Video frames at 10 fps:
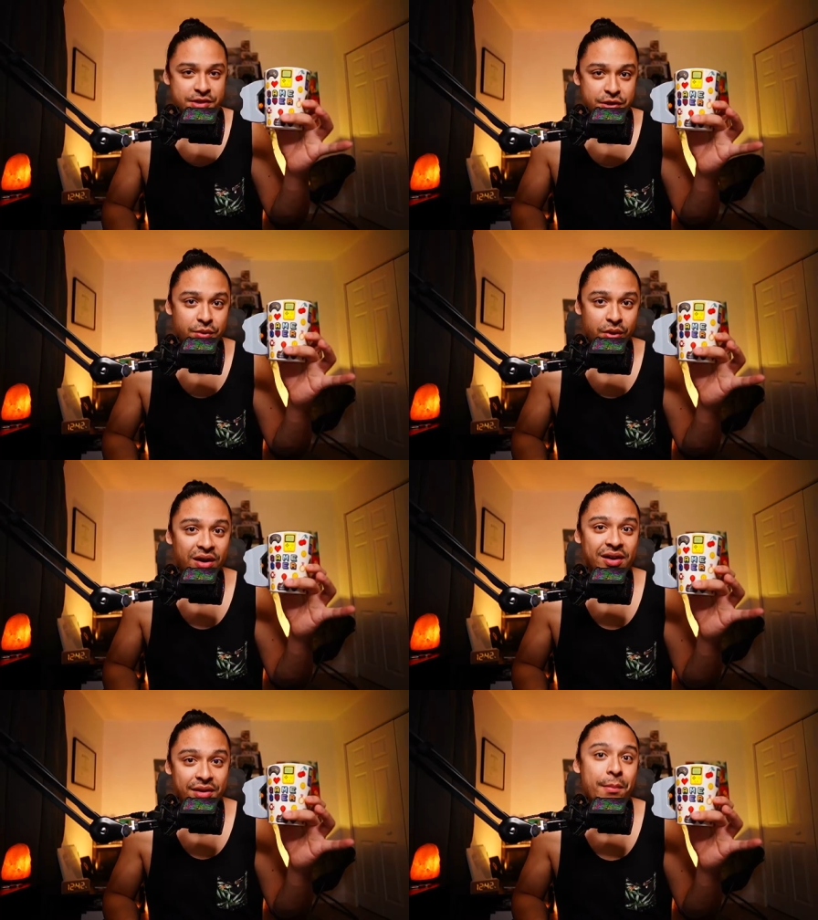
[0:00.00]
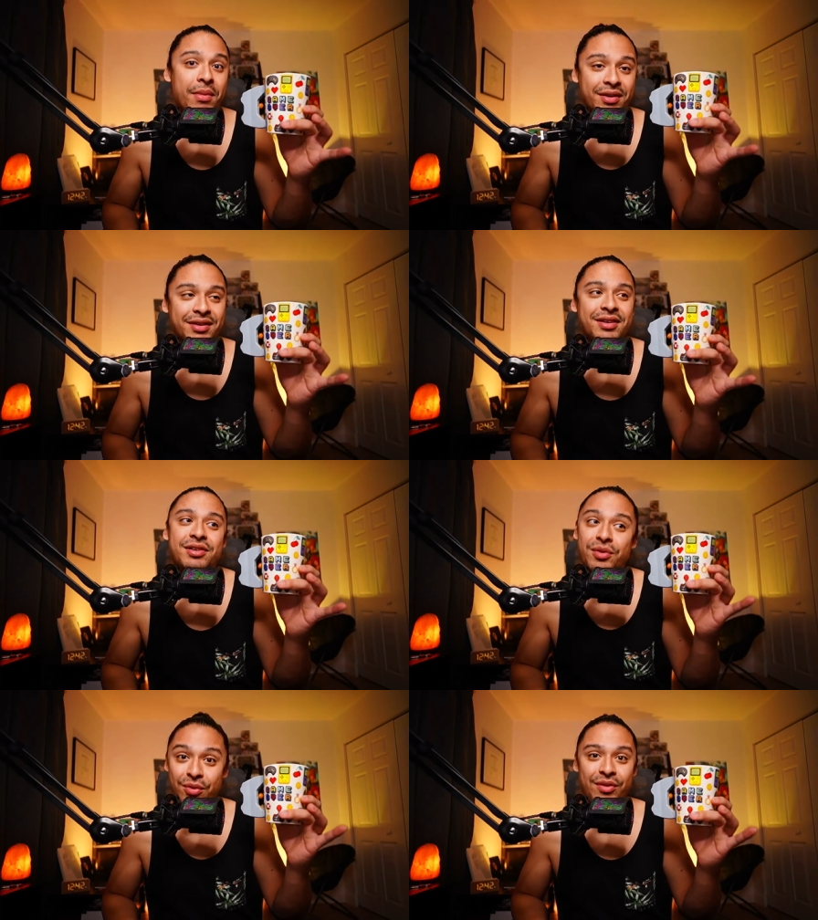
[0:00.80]
Still rocking the mug,
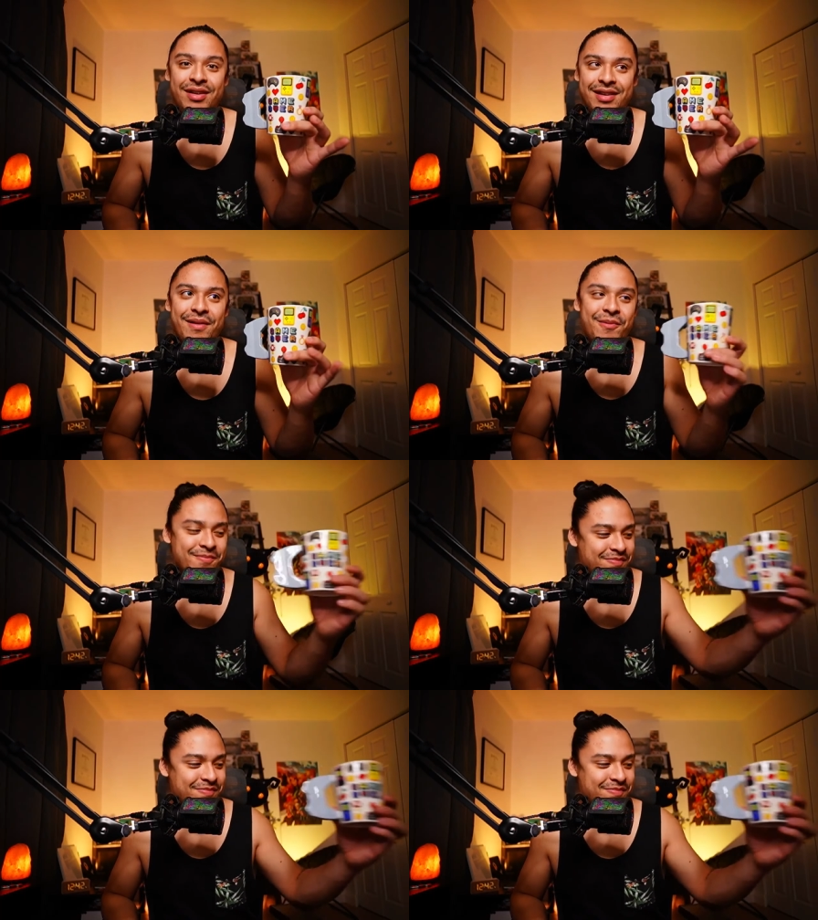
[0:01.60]
you already know.